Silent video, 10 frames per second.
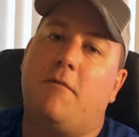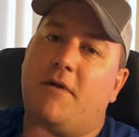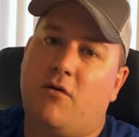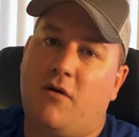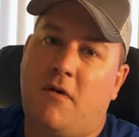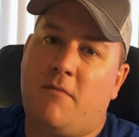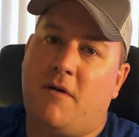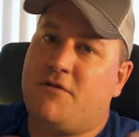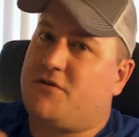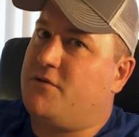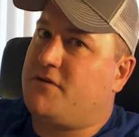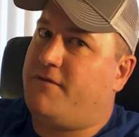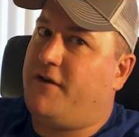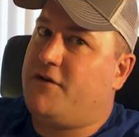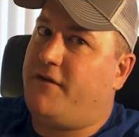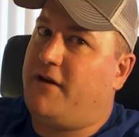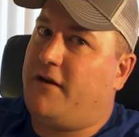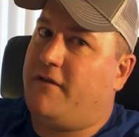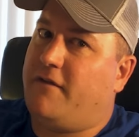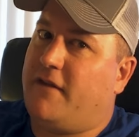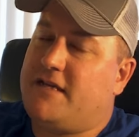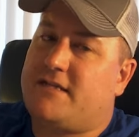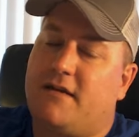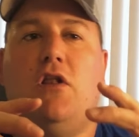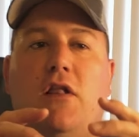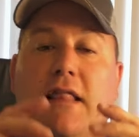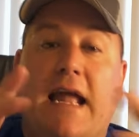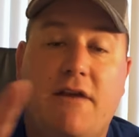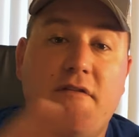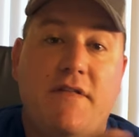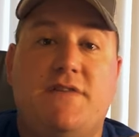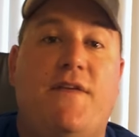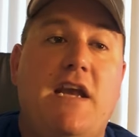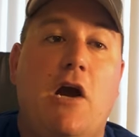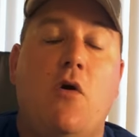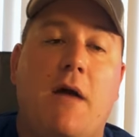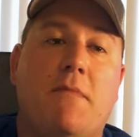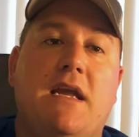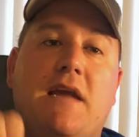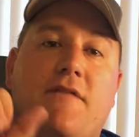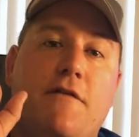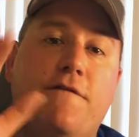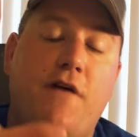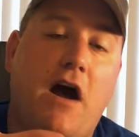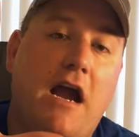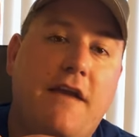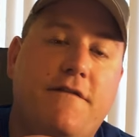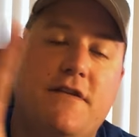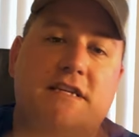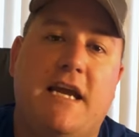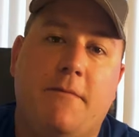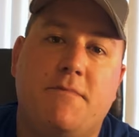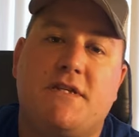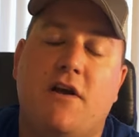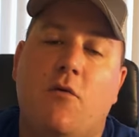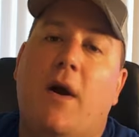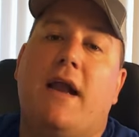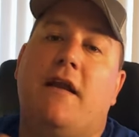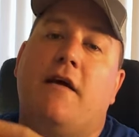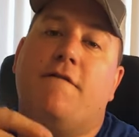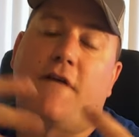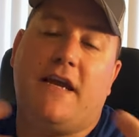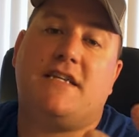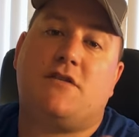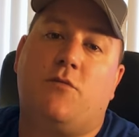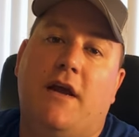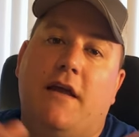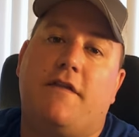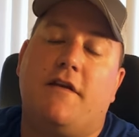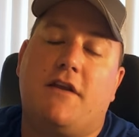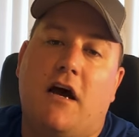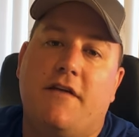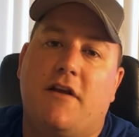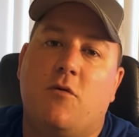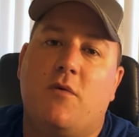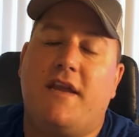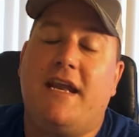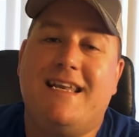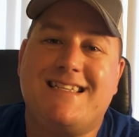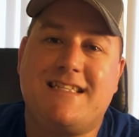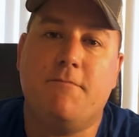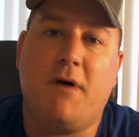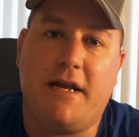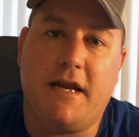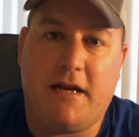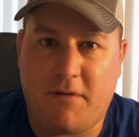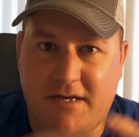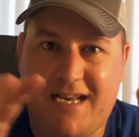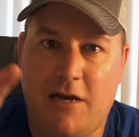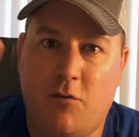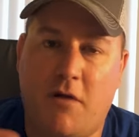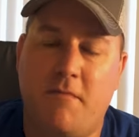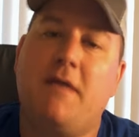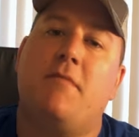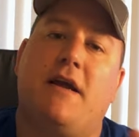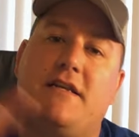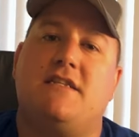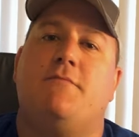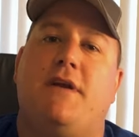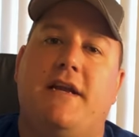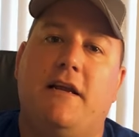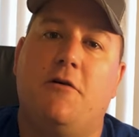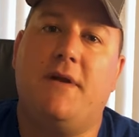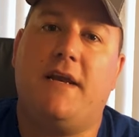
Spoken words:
I'll be calling my mum as soon as I finish videoing this. Later in this video, I'm going to give you 5 tips when faced with diving with an Insta-Buddy, and I'm going to tell you what I mean by Insta-Buddy a little